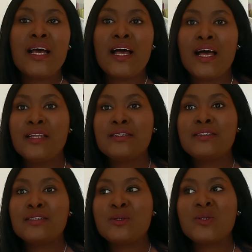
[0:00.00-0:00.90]

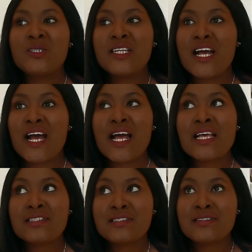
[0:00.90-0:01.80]
And corona
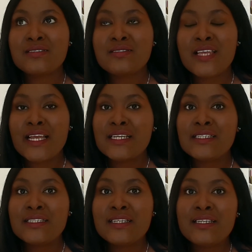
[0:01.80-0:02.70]
has
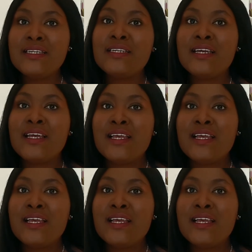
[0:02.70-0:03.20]
technically,